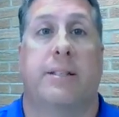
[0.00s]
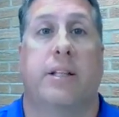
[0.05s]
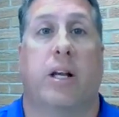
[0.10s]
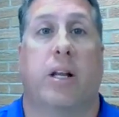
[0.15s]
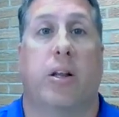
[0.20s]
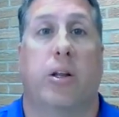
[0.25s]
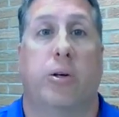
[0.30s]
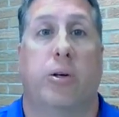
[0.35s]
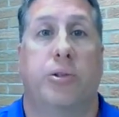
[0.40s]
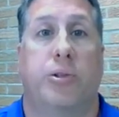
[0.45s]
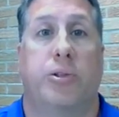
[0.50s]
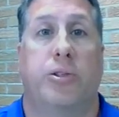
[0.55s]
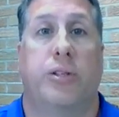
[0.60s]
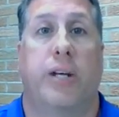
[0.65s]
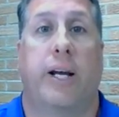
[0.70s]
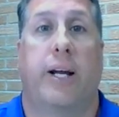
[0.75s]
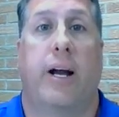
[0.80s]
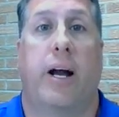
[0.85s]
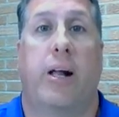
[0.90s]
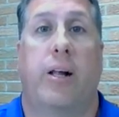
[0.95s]
that the closer
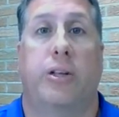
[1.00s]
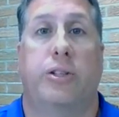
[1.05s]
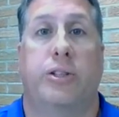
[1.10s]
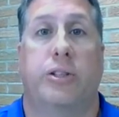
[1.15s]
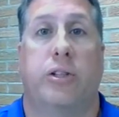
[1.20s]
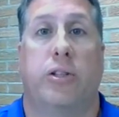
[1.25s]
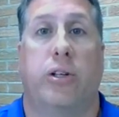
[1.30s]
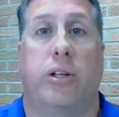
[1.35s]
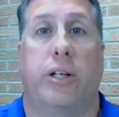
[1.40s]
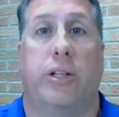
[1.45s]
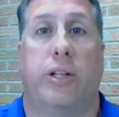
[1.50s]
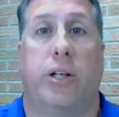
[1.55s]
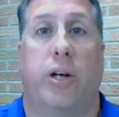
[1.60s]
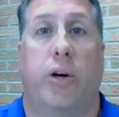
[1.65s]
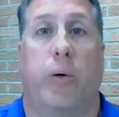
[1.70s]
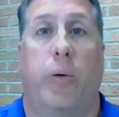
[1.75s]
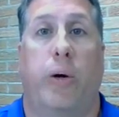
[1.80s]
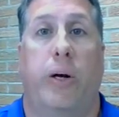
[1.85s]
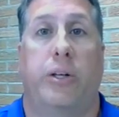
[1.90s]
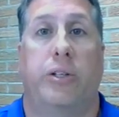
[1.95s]
psychologists look at the
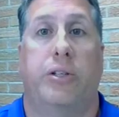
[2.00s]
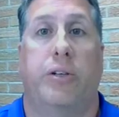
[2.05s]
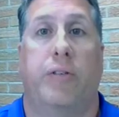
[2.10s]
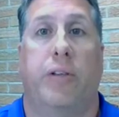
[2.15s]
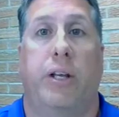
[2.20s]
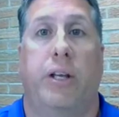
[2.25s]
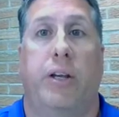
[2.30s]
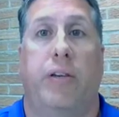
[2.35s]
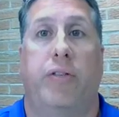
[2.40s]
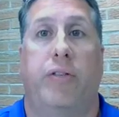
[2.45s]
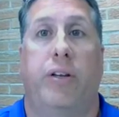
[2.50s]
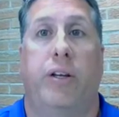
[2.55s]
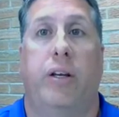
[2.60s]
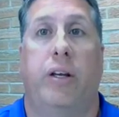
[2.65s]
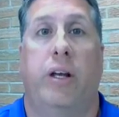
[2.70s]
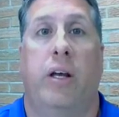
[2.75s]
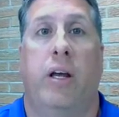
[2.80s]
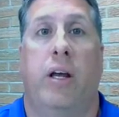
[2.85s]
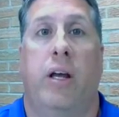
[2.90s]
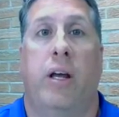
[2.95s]
careers of the
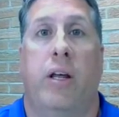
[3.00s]
gifted,